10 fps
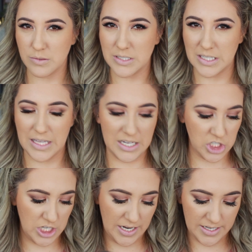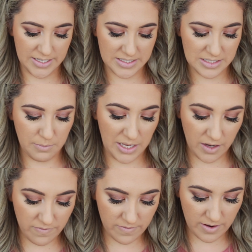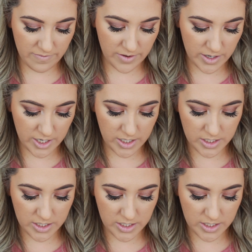really light shade. It's the Makeup Forever,